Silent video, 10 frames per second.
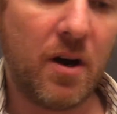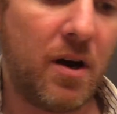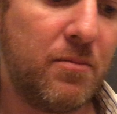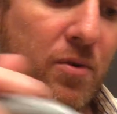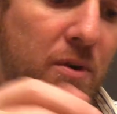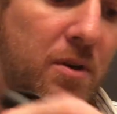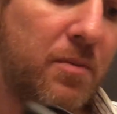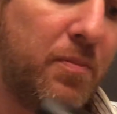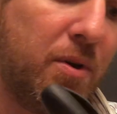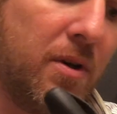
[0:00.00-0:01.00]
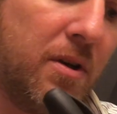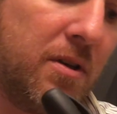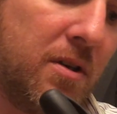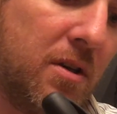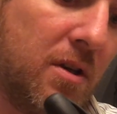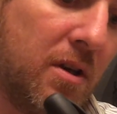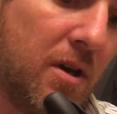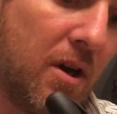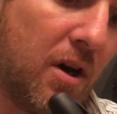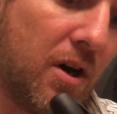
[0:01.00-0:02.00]
I'm going to put
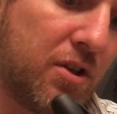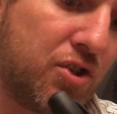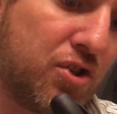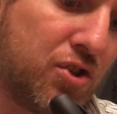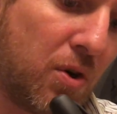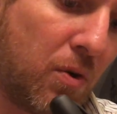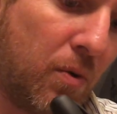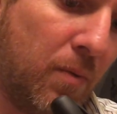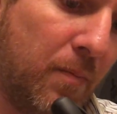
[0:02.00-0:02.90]
a circle.